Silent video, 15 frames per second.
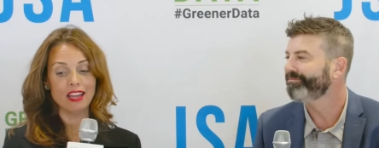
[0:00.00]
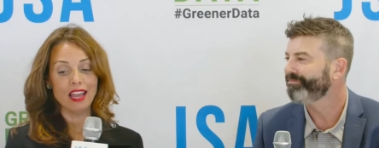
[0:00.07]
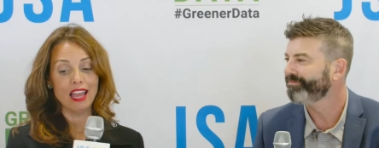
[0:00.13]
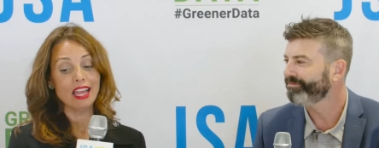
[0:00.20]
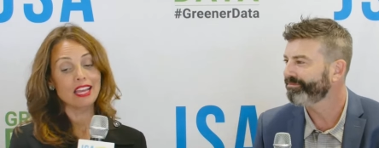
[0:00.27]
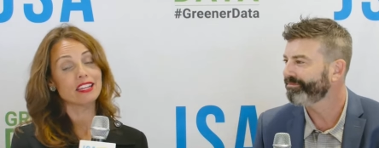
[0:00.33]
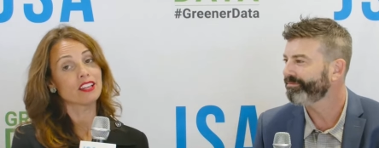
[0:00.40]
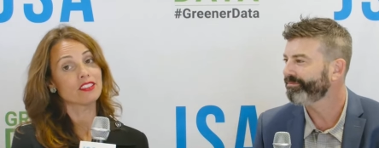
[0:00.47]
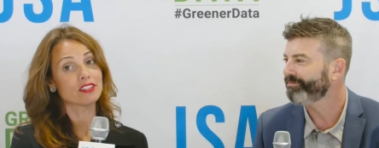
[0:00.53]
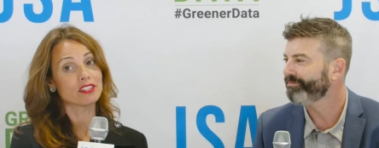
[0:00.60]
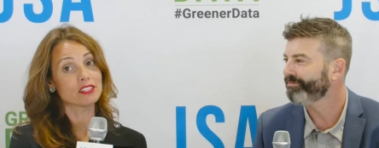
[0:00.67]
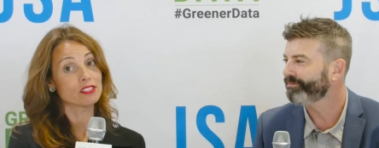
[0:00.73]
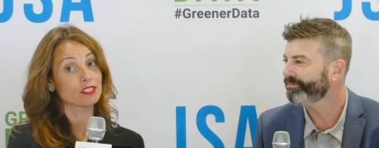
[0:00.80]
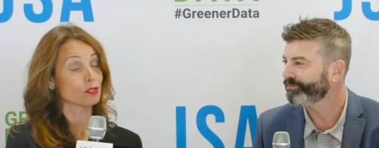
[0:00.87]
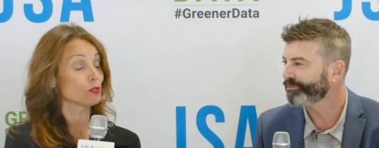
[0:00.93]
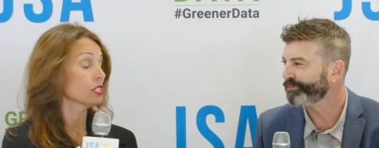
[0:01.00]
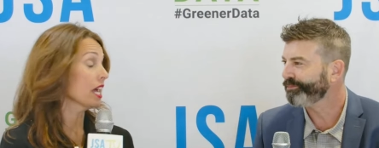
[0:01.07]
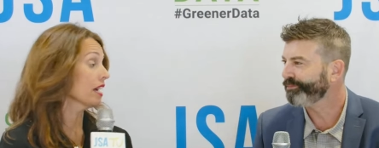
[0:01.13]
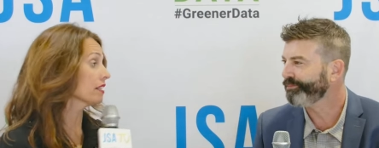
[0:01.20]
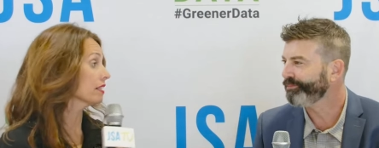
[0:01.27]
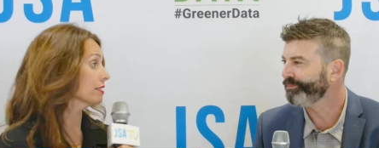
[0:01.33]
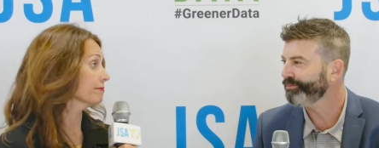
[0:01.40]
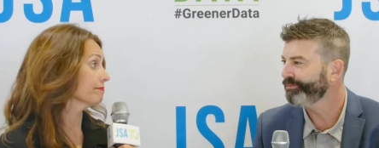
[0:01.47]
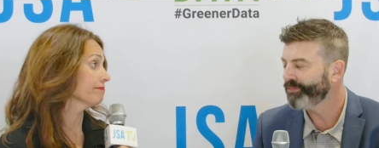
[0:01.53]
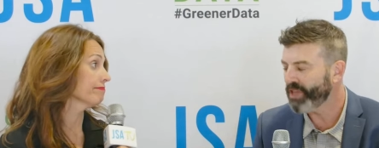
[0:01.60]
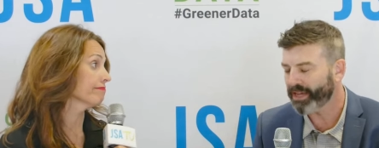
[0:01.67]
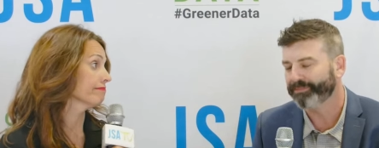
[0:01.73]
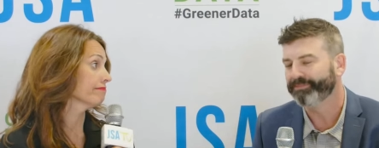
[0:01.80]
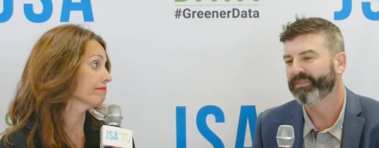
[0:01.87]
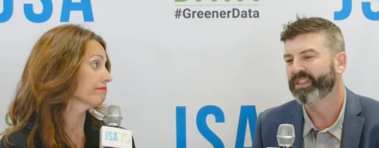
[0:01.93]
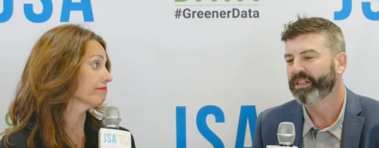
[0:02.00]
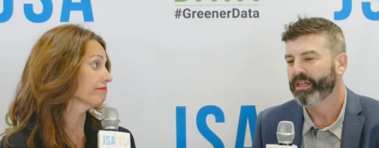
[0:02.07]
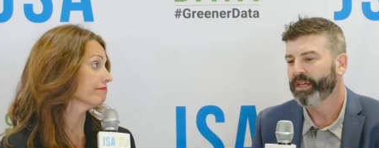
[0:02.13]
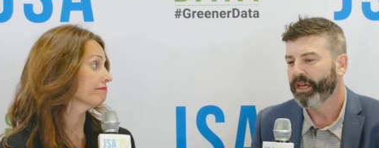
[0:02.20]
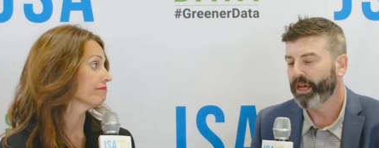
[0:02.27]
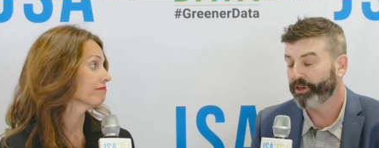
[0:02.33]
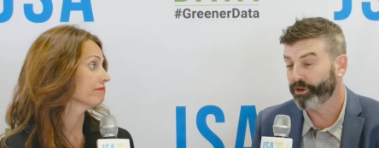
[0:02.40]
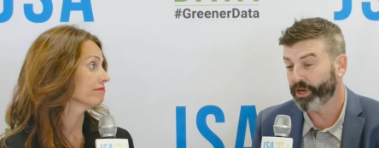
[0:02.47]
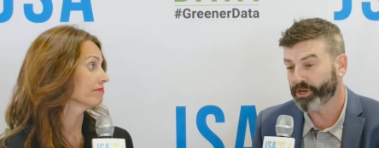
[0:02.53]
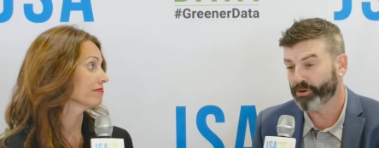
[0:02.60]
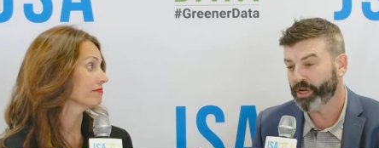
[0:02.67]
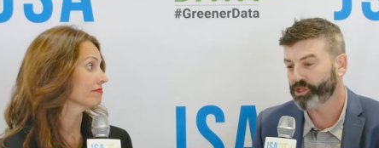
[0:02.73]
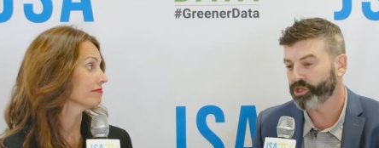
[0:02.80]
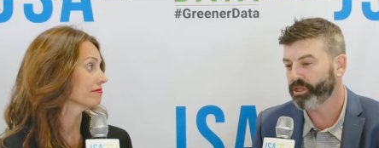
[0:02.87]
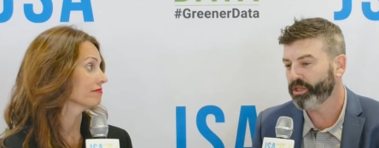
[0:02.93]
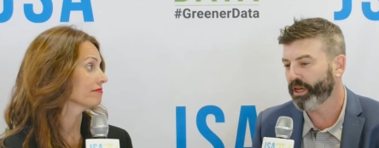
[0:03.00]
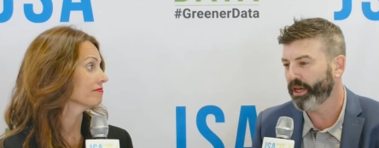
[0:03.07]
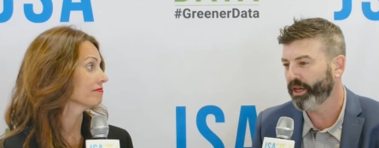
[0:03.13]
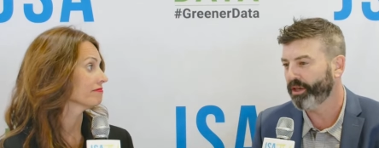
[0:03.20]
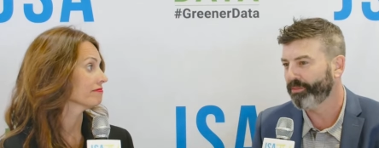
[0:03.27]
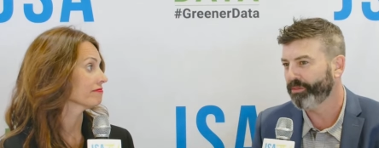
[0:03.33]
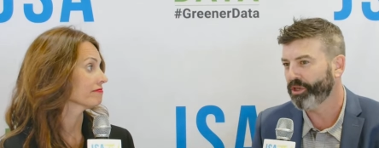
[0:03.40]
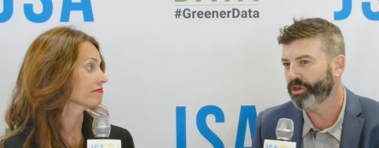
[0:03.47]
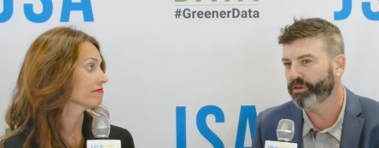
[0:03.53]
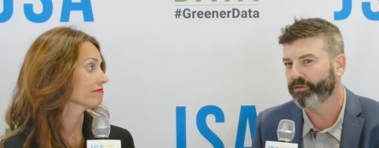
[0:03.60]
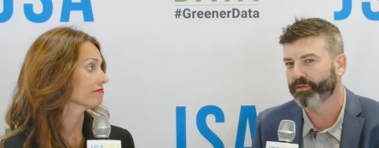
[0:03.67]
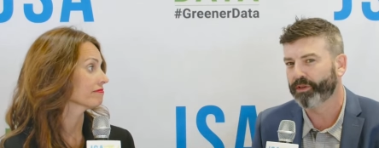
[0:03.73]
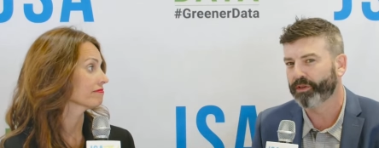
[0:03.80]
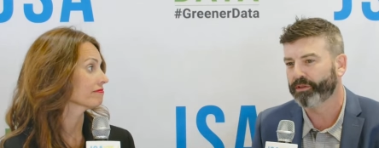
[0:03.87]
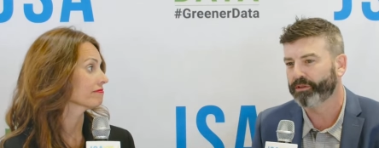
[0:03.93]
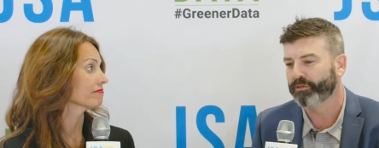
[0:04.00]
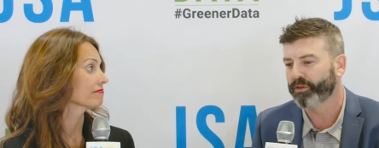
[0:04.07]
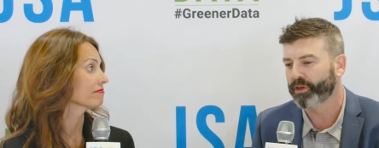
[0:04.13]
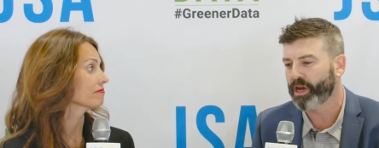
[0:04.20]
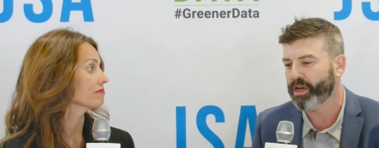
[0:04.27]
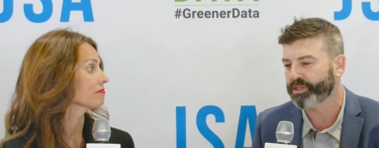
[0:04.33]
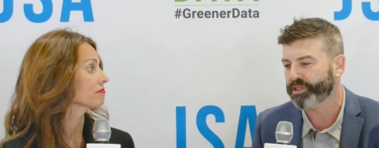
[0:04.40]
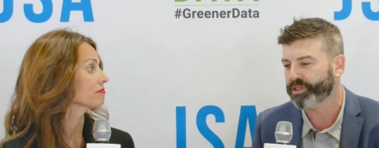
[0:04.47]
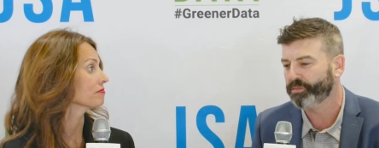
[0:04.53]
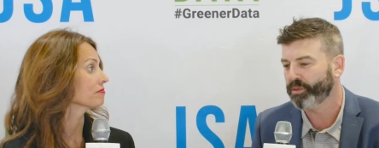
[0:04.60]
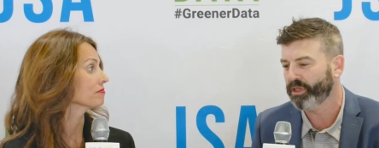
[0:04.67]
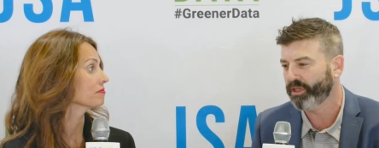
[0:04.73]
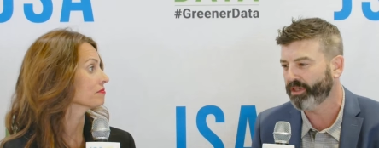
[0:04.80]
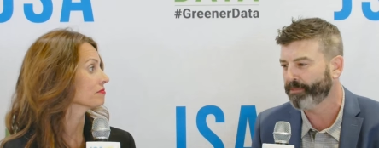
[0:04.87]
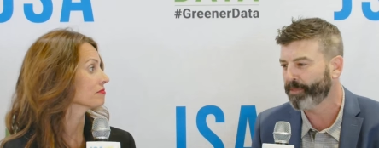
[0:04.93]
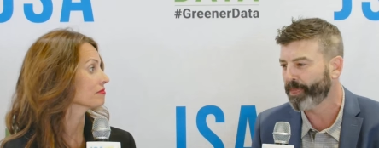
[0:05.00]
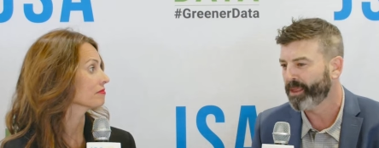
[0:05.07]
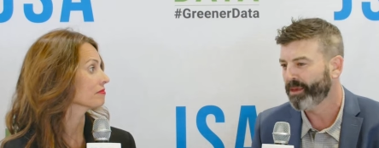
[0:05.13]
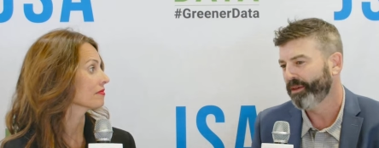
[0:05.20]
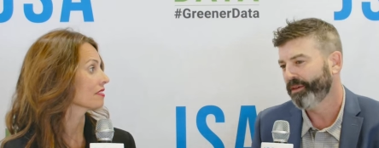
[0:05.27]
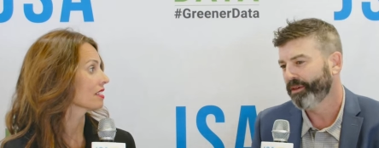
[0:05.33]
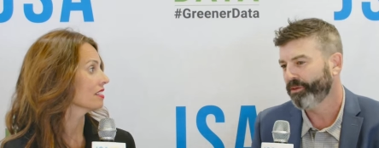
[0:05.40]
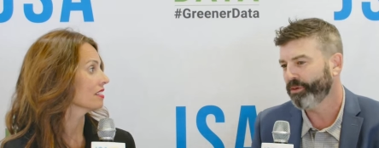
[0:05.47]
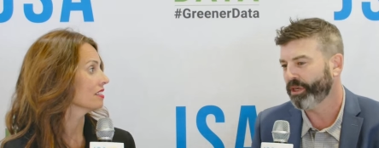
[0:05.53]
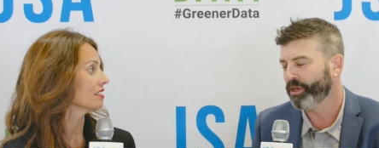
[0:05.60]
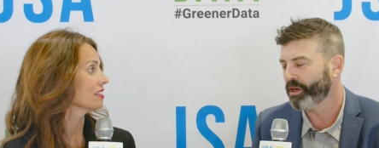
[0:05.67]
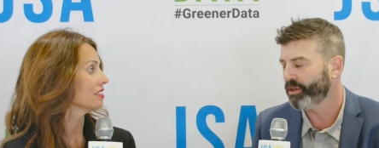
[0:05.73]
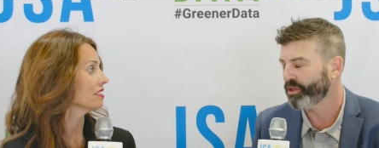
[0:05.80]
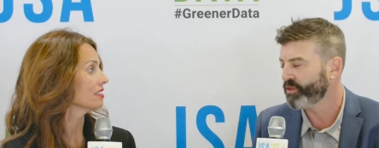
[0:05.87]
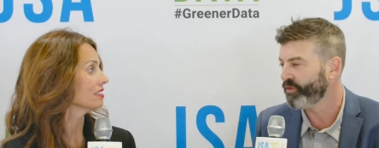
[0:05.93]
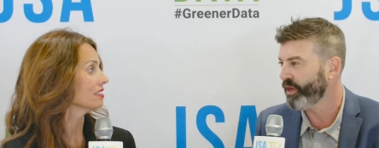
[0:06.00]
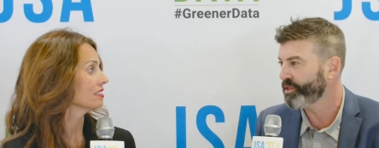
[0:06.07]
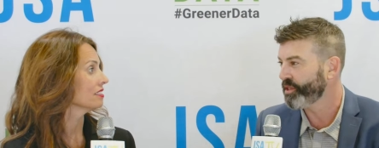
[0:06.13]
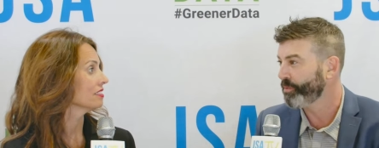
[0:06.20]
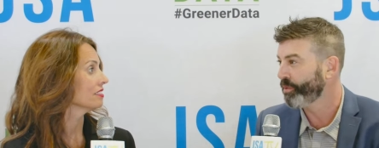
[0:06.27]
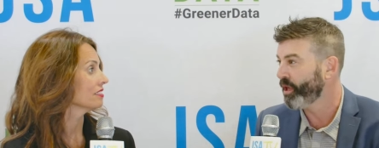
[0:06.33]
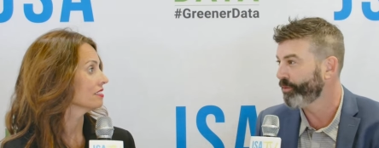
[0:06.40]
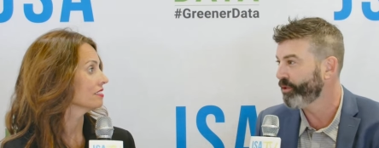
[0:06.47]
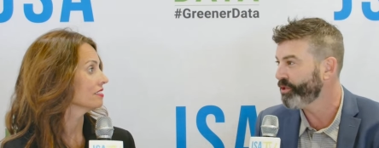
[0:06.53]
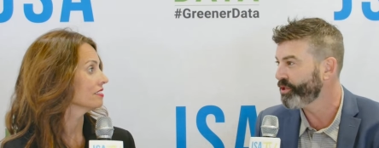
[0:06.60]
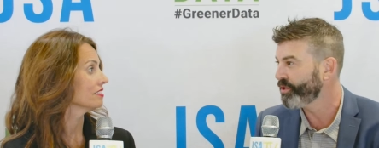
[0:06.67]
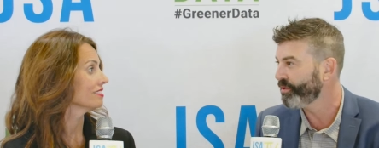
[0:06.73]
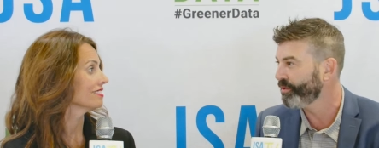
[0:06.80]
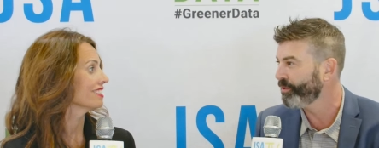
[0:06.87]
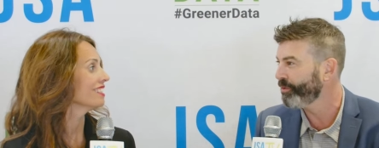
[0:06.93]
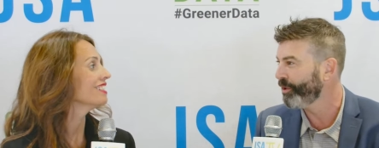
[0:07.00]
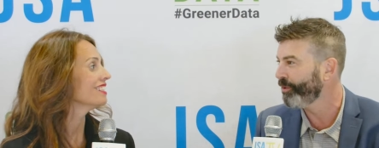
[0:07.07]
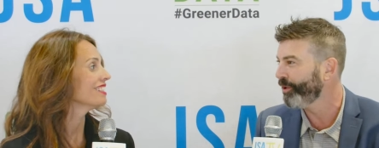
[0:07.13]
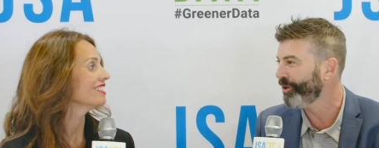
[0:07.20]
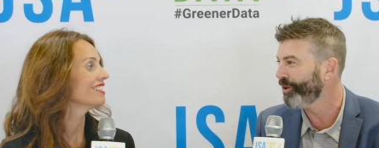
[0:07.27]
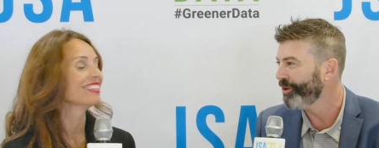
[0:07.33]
Speaker 1: and other new tech?
Speaker 2: Yeah, a great question. Um, you know, for, for us being, we can call us fancy plumbers, we're, we're,